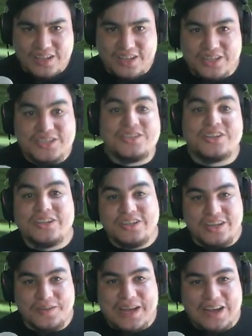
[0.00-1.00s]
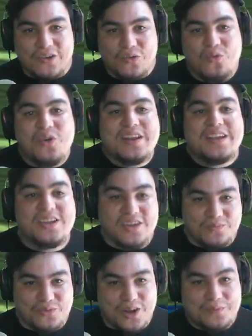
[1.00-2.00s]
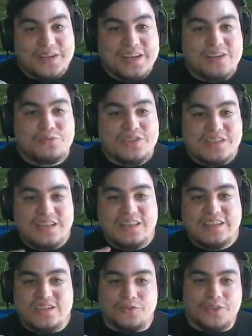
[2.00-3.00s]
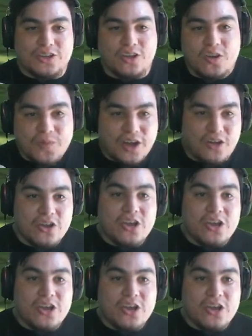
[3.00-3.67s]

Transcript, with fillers: concerned about what he could have brought. But here we see leads off with a Kommo-o.